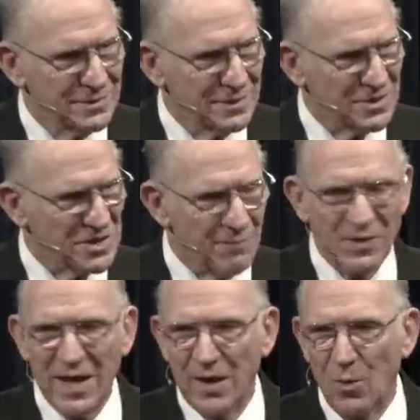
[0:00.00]
There's
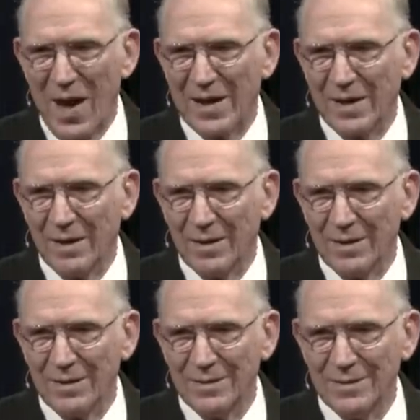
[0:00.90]
something out of whack here.
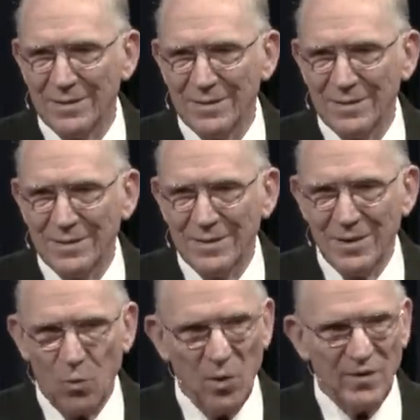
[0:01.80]

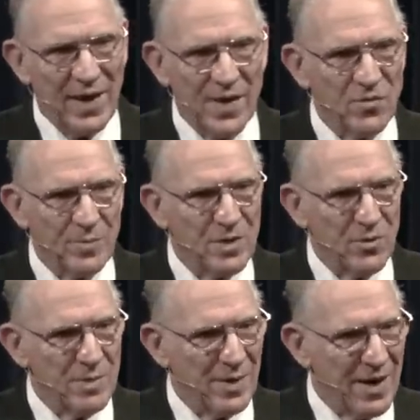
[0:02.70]
Will that ever be
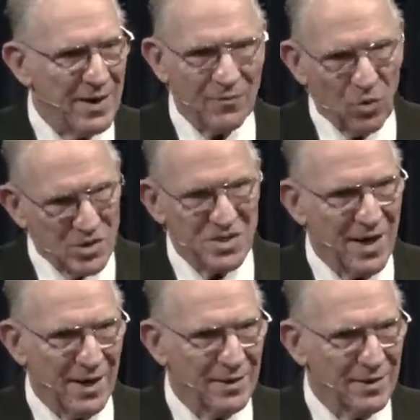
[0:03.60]
repaid? Of course
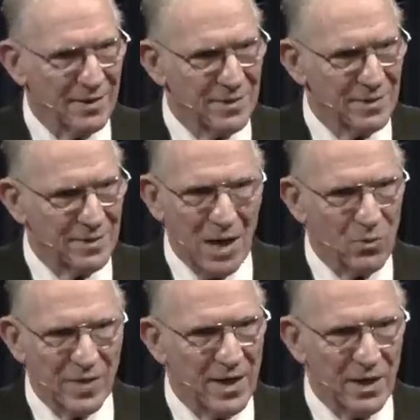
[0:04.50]
not. Not
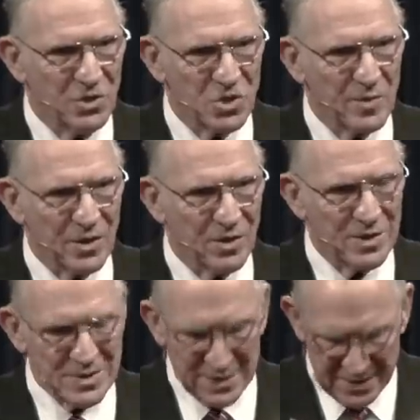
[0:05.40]
with any legitimate
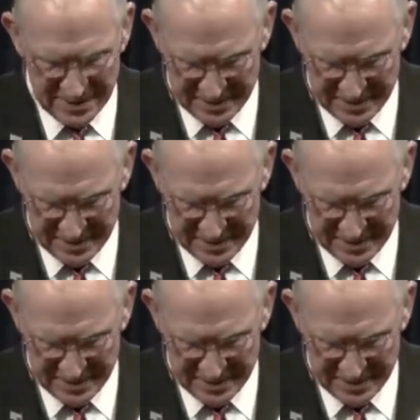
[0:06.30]
currency.